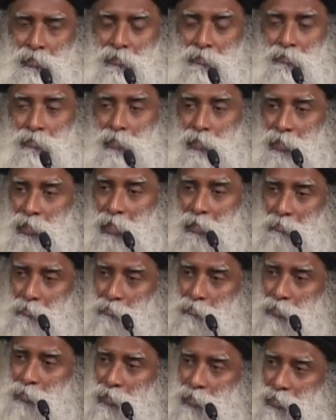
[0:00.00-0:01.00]
For
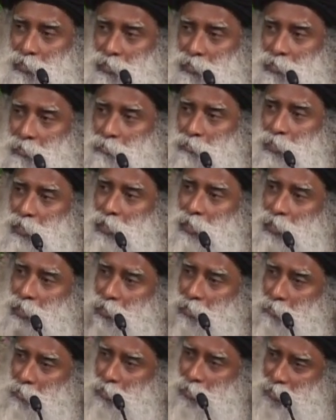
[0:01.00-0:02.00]
them, peace is a big
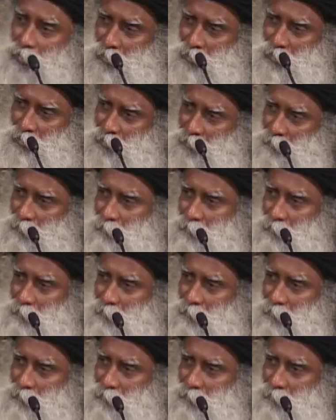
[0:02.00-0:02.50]
commodity